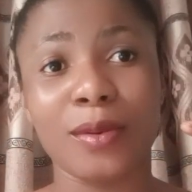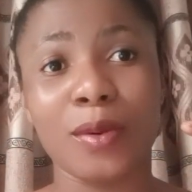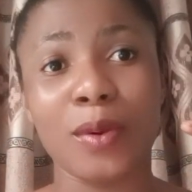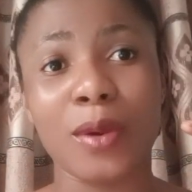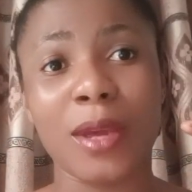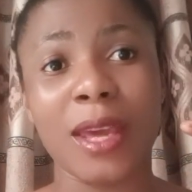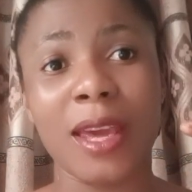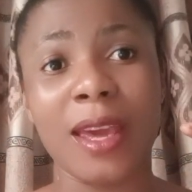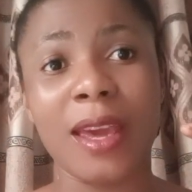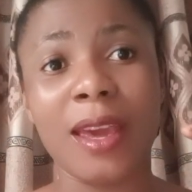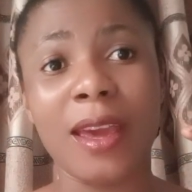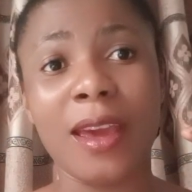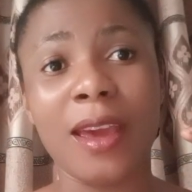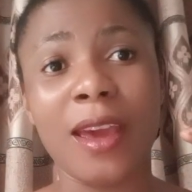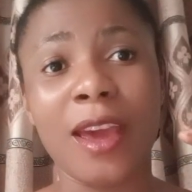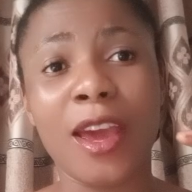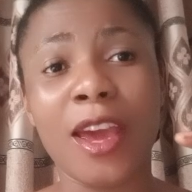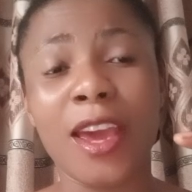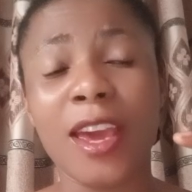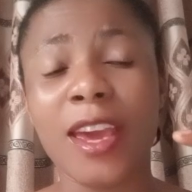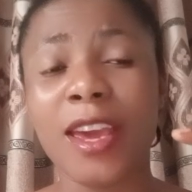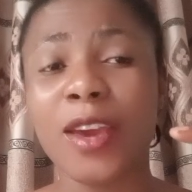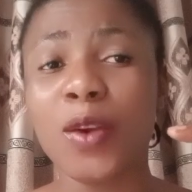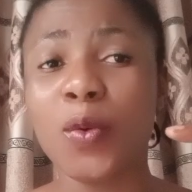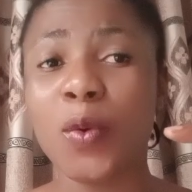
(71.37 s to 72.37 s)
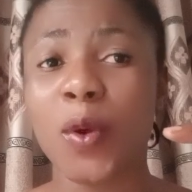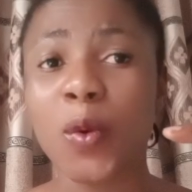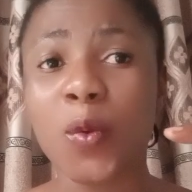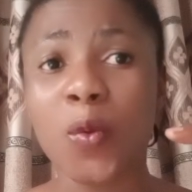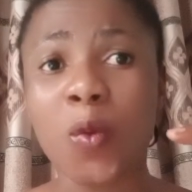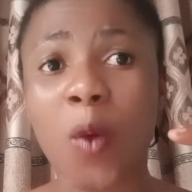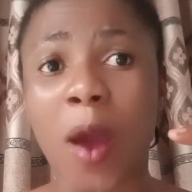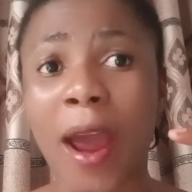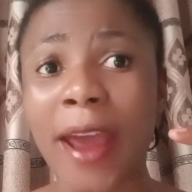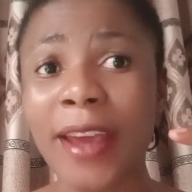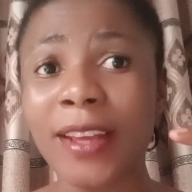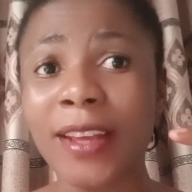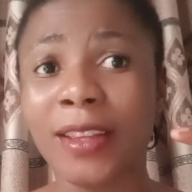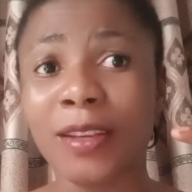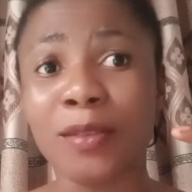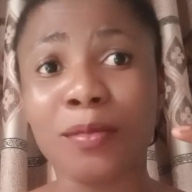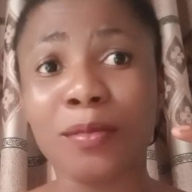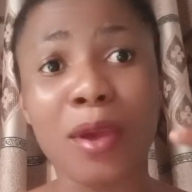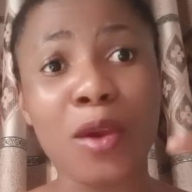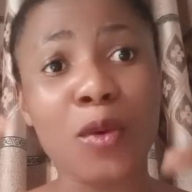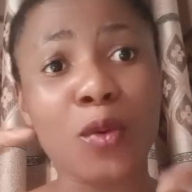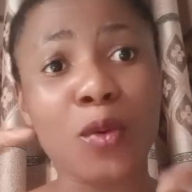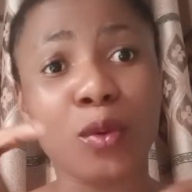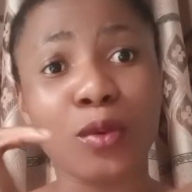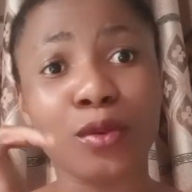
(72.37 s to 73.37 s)
Okay, he will widen the
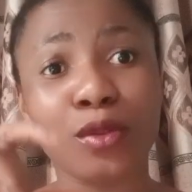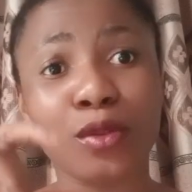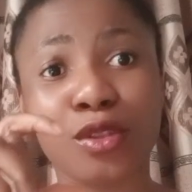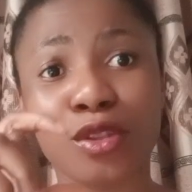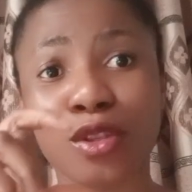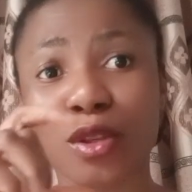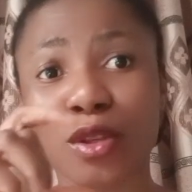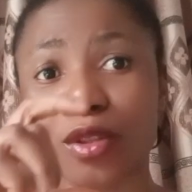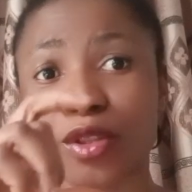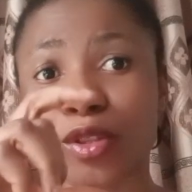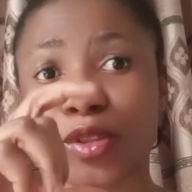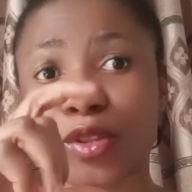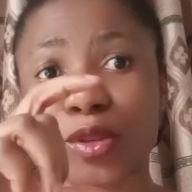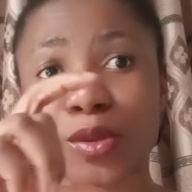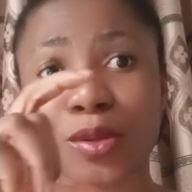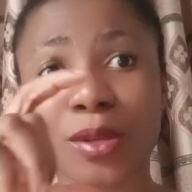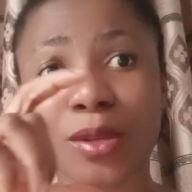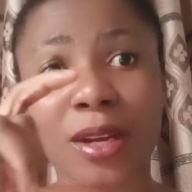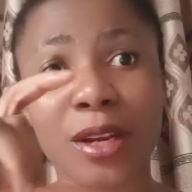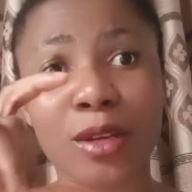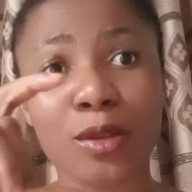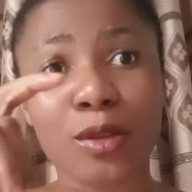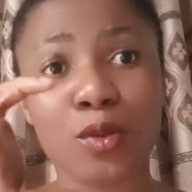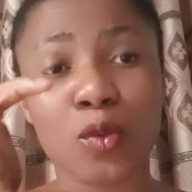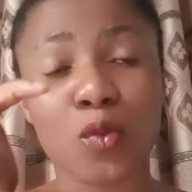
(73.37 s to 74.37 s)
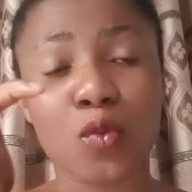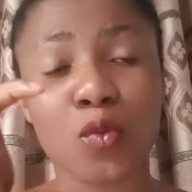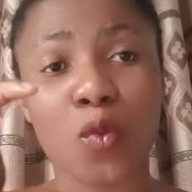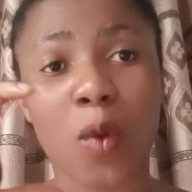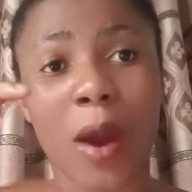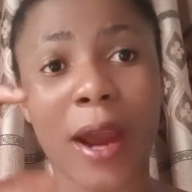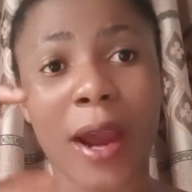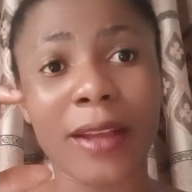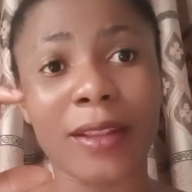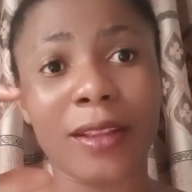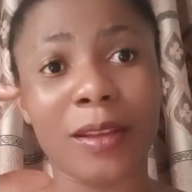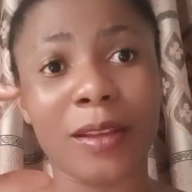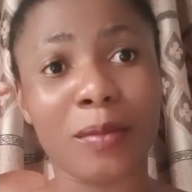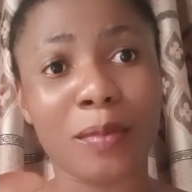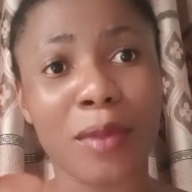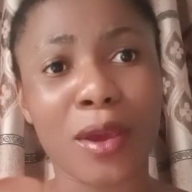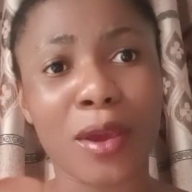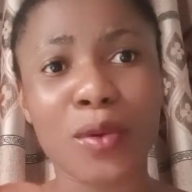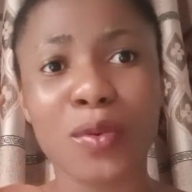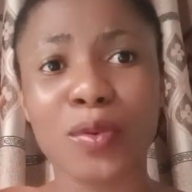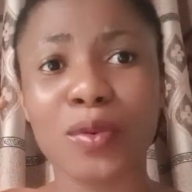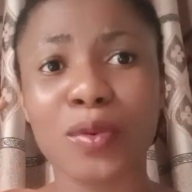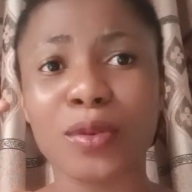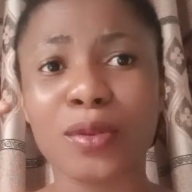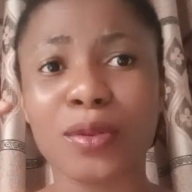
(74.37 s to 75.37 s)
pecos, just use hand to widen the
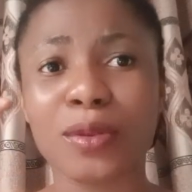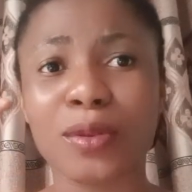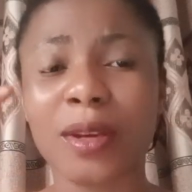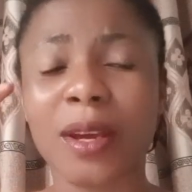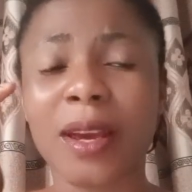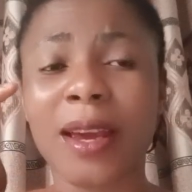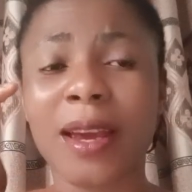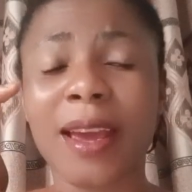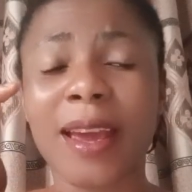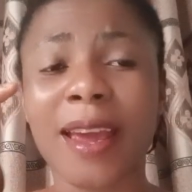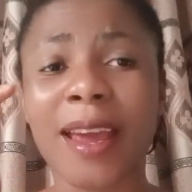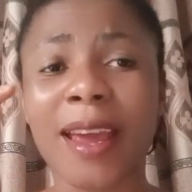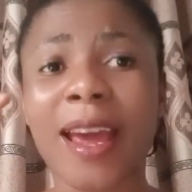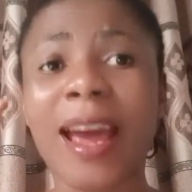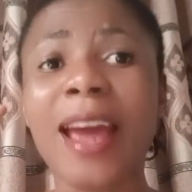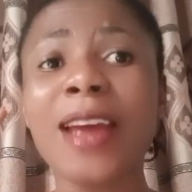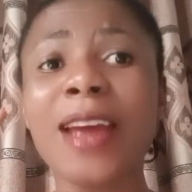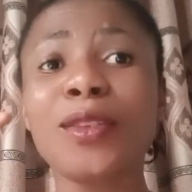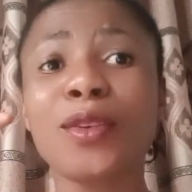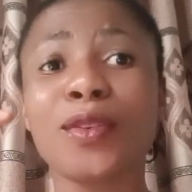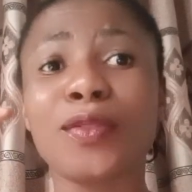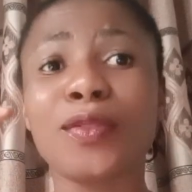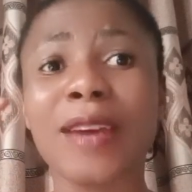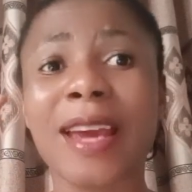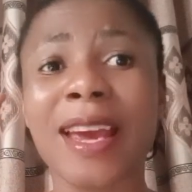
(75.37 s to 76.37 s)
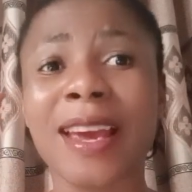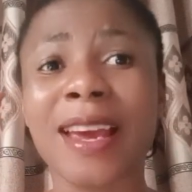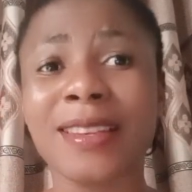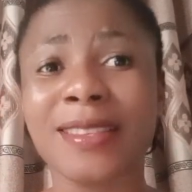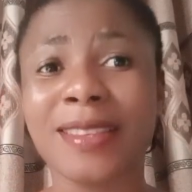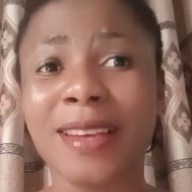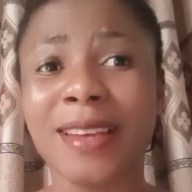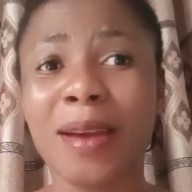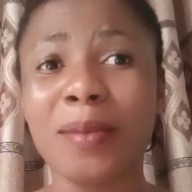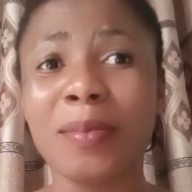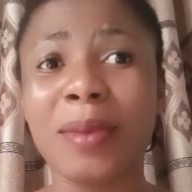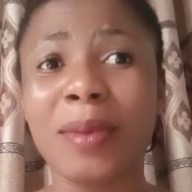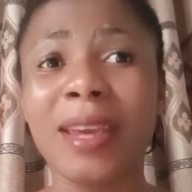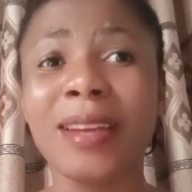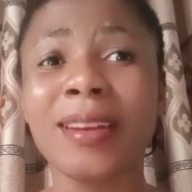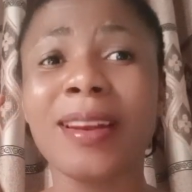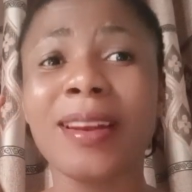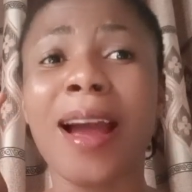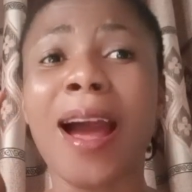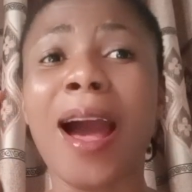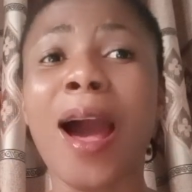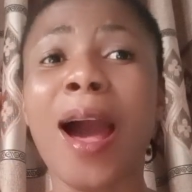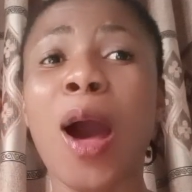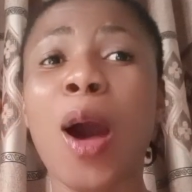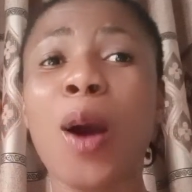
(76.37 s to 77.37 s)
pecos, kind of examine
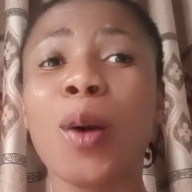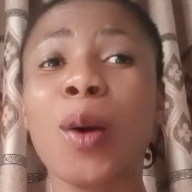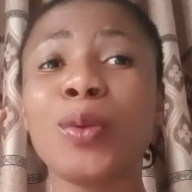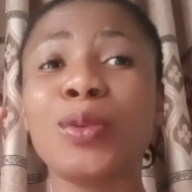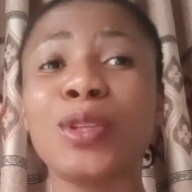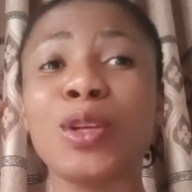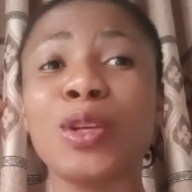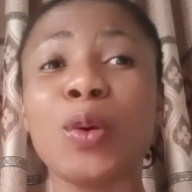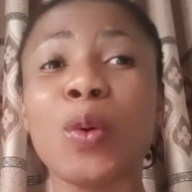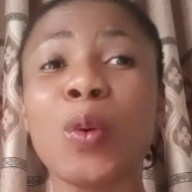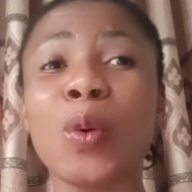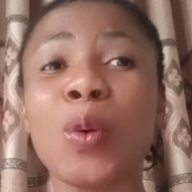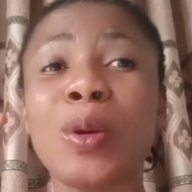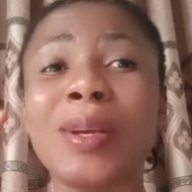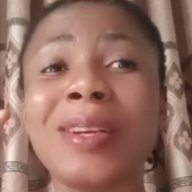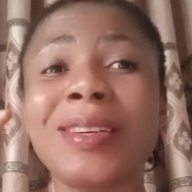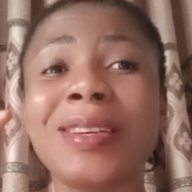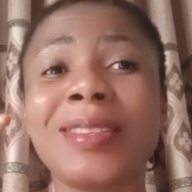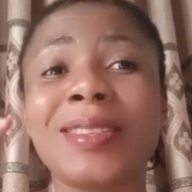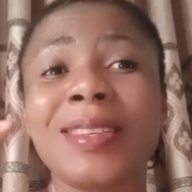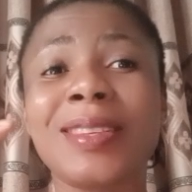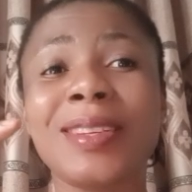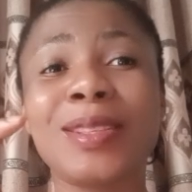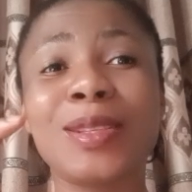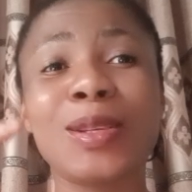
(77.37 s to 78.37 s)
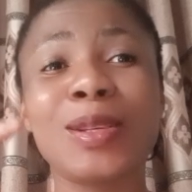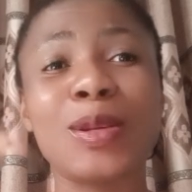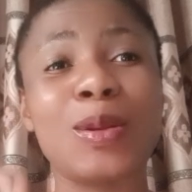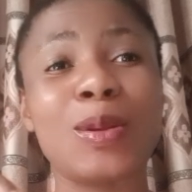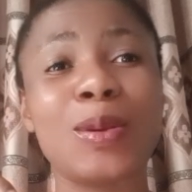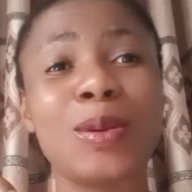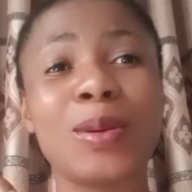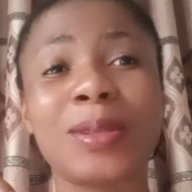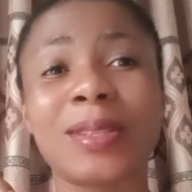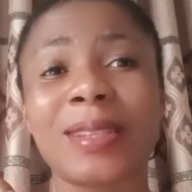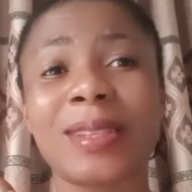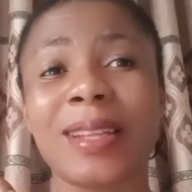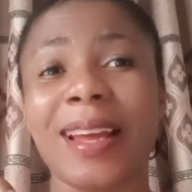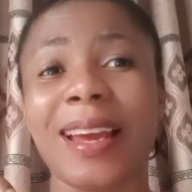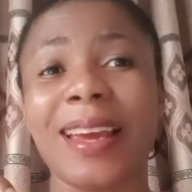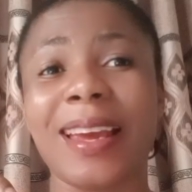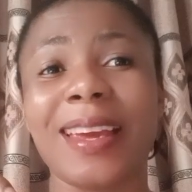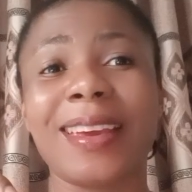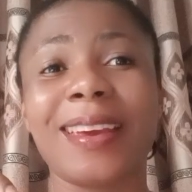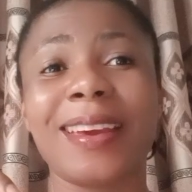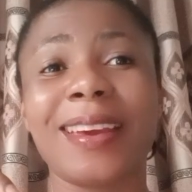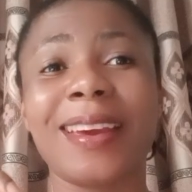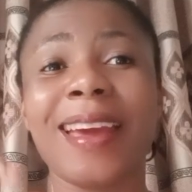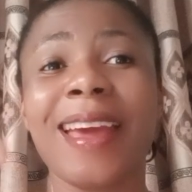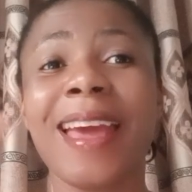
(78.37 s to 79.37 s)
how the holy city looks
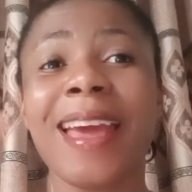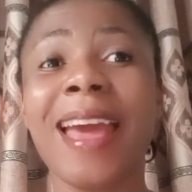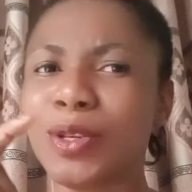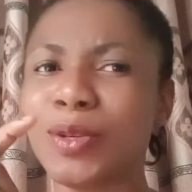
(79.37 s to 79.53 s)
like.